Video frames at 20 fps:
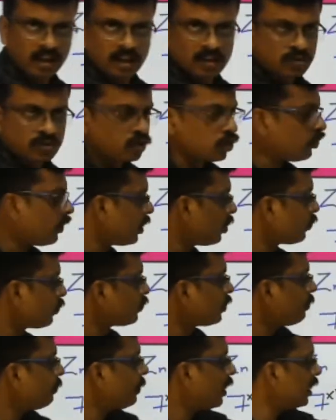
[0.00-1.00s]
So one of
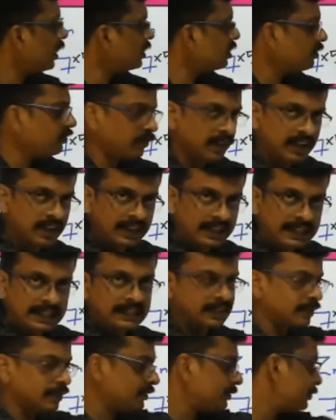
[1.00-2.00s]
the part we
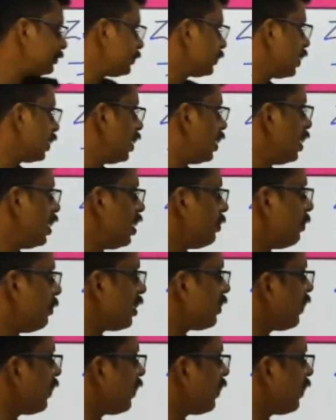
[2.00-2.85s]
get. But